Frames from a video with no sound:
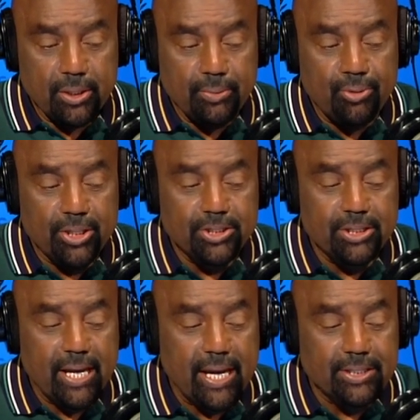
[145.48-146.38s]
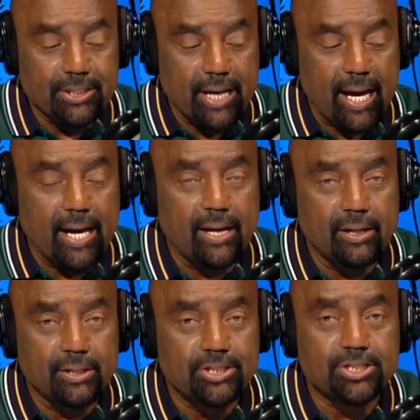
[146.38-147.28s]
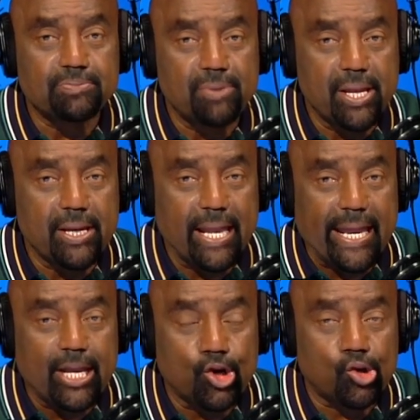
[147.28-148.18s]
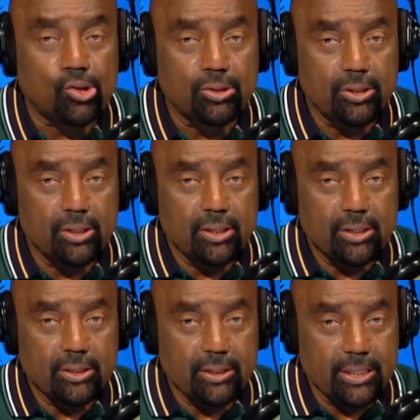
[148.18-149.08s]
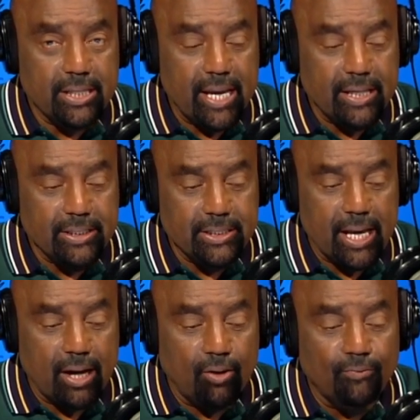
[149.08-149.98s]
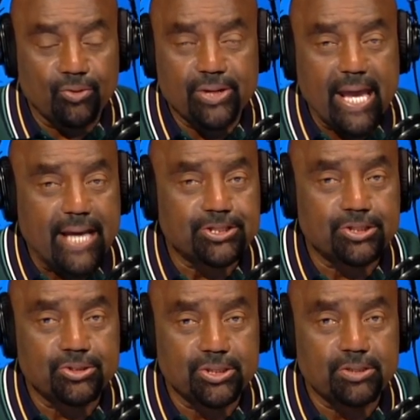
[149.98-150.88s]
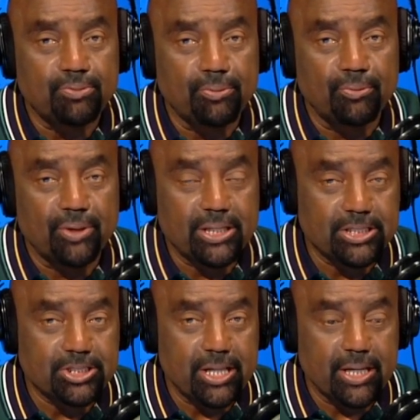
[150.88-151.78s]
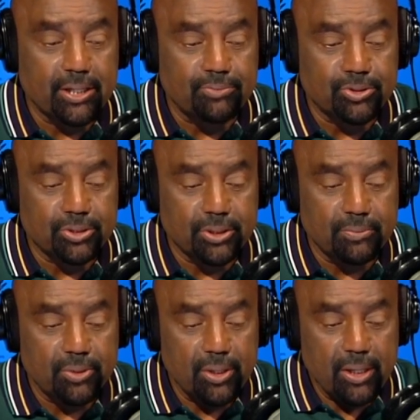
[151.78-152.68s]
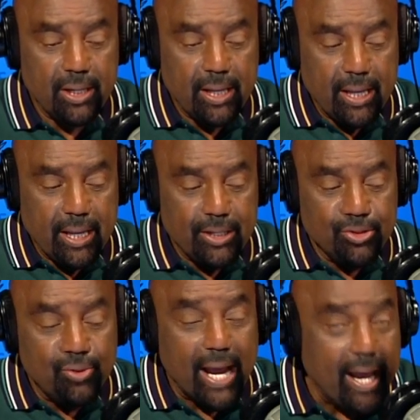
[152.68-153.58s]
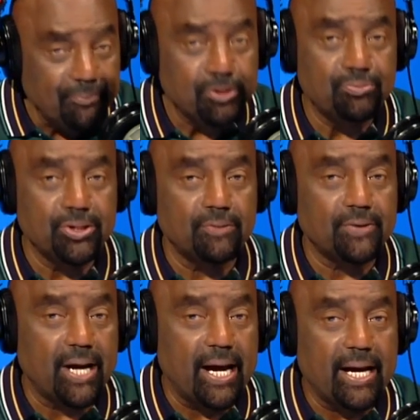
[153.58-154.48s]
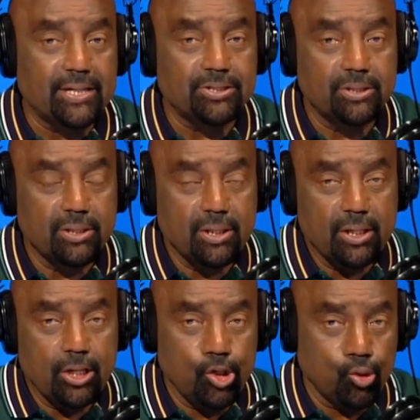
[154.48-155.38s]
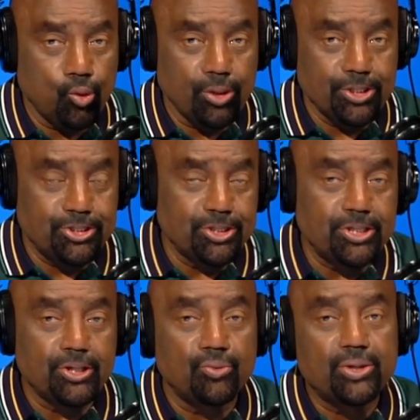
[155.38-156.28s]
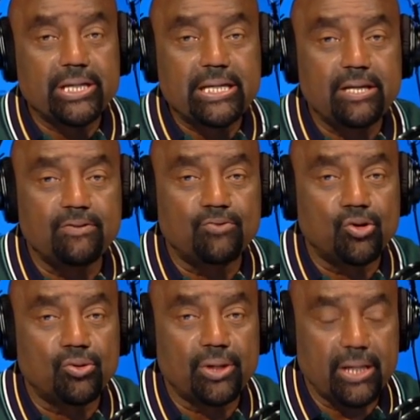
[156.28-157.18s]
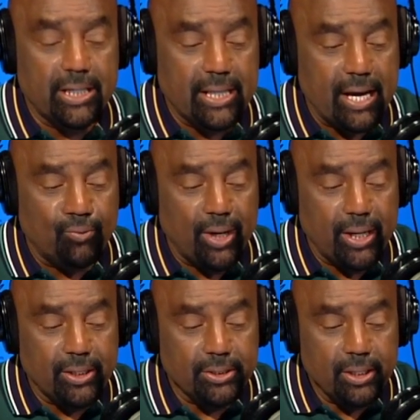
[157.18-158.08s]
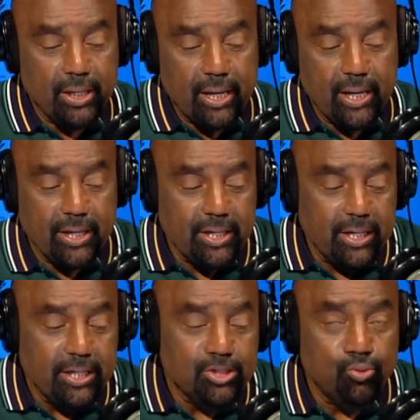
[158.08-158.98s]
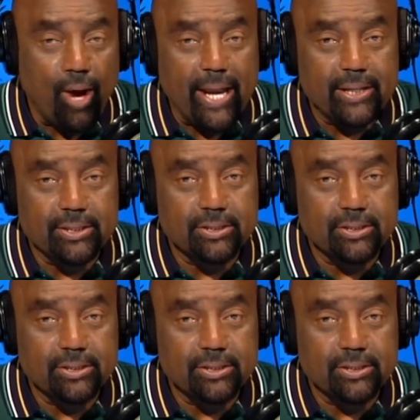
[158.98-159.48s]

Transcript: The president has not displayed anger in that he's not overreacting to these people, but he stand up to them. And you have to be of God in order to deal with evil in that way. And then he's white.